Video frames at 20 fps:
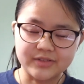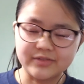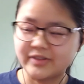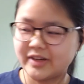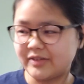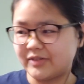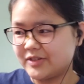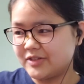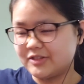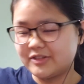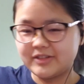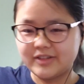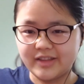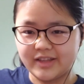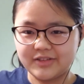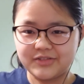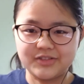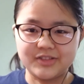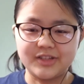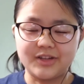$500 to
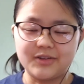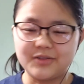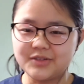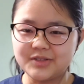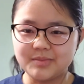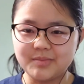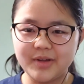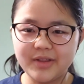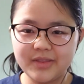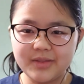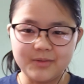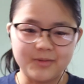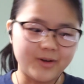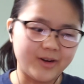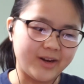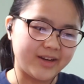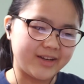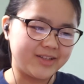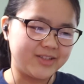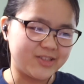$1,000 a month where
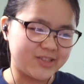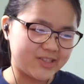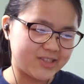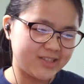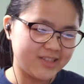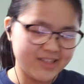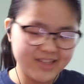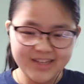I can just